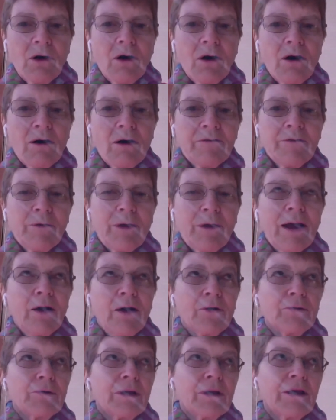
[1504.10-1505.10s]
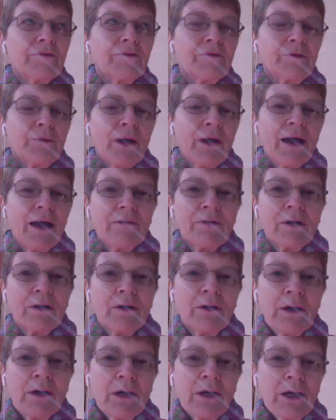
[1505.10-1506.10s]
offer out, if you
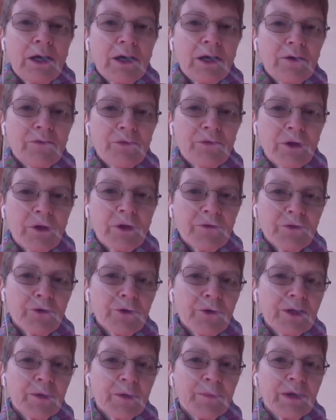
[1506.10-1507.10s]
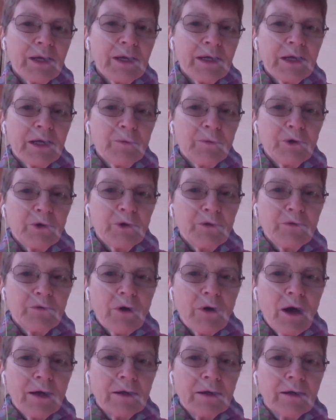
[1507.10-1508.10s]
have if you're at the beginning where you've
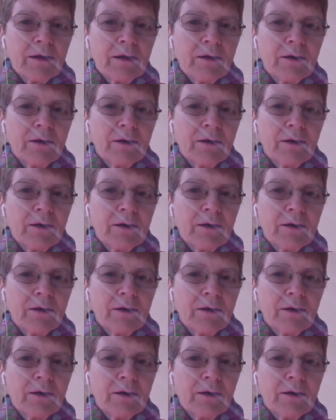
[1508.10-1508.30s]
got